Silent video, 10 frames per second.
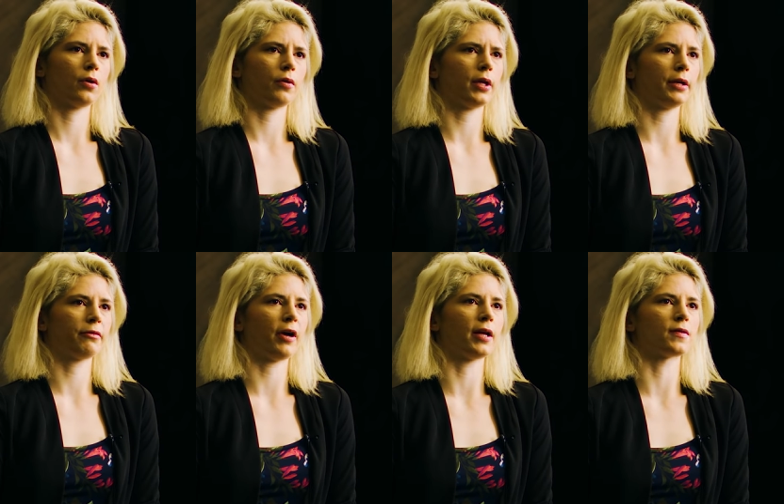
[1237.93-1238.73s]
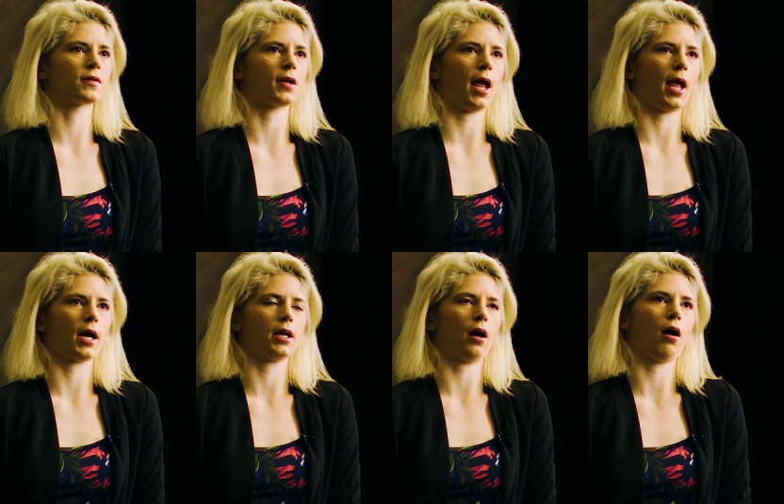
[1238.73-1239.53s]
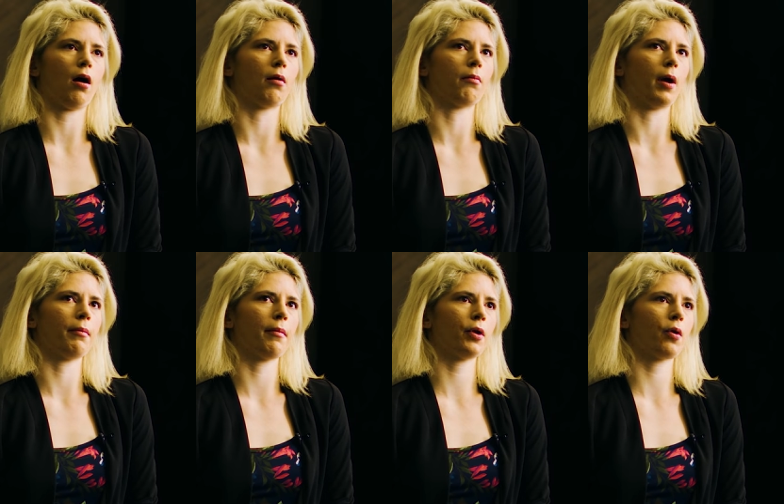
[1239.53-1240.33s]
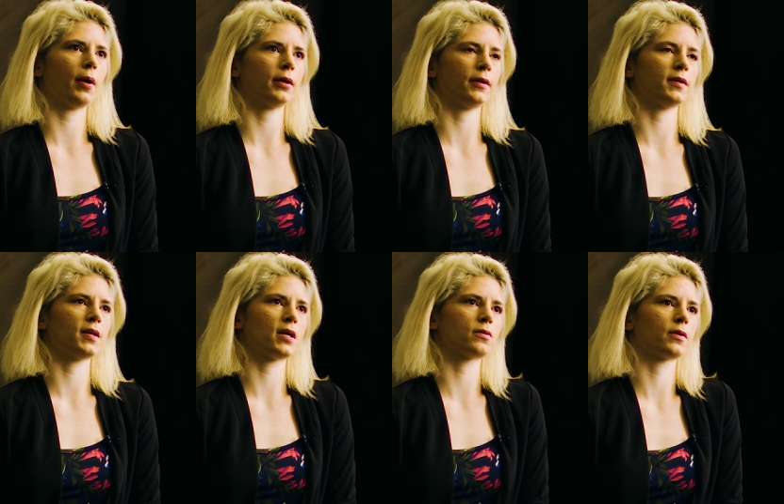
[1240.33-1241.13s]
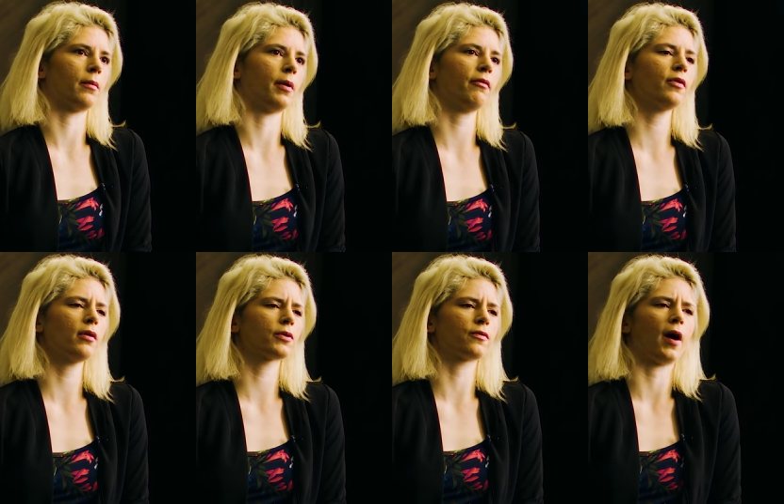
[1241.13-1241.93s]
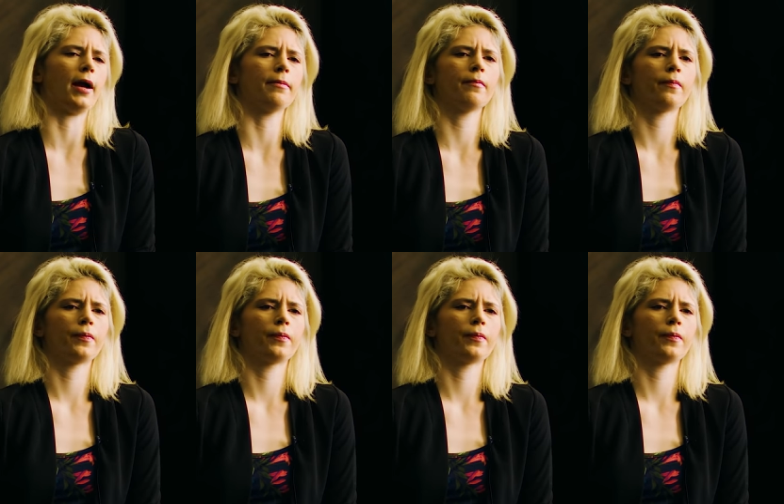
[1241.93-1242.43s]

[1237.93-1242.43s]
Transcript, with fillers: We are like friends. And um, I remember going on these dates with him. Everything was fine.